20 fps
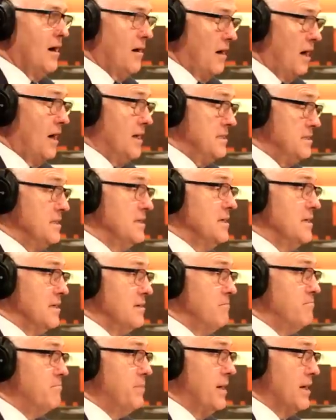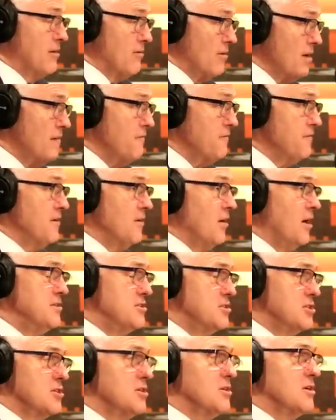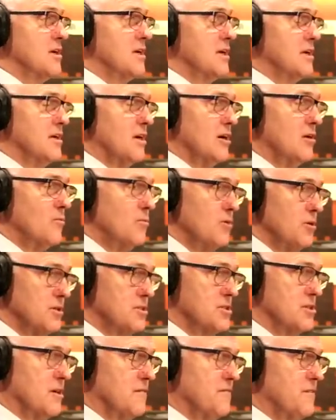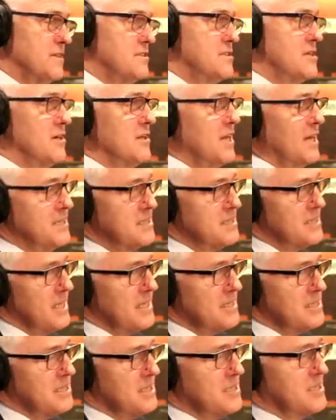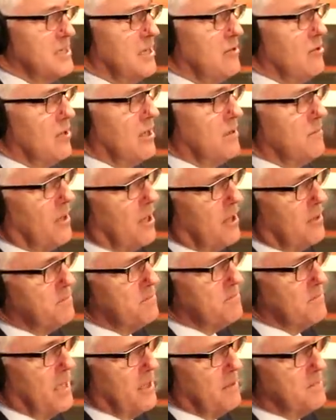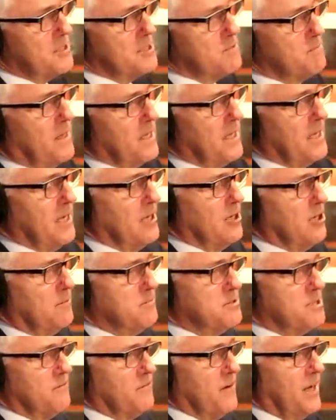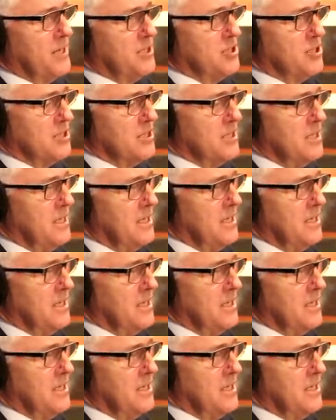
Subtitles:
ideally better off and certainly no worse off." And so that's just all. I'm just making an observation